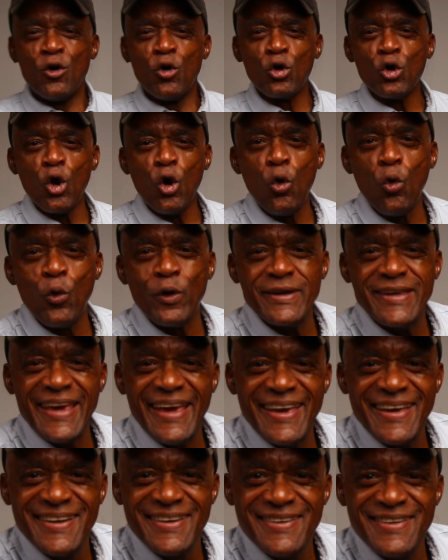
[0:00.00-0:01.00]
Hello
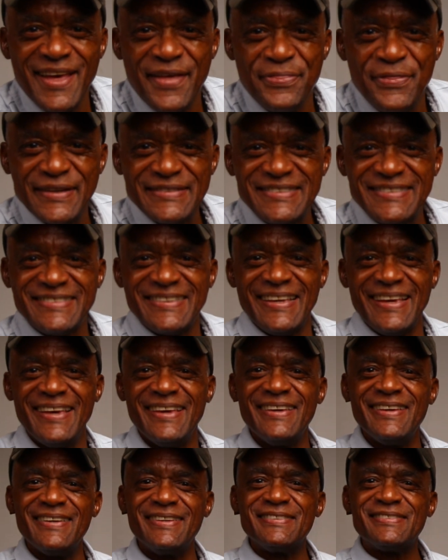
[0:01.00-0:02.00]
again, this
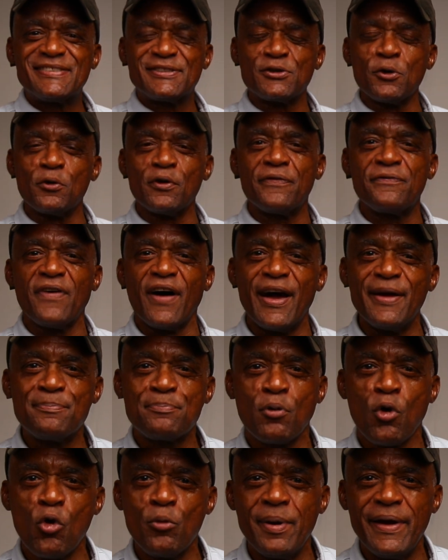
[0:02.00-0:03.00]
is Certified
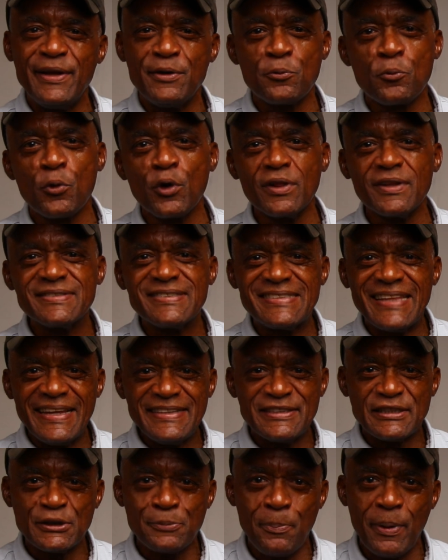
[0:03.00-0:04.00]
Probate Real
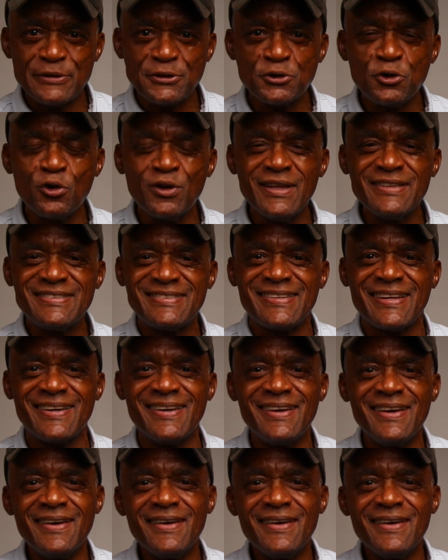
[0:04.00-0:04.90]
Estate Specialist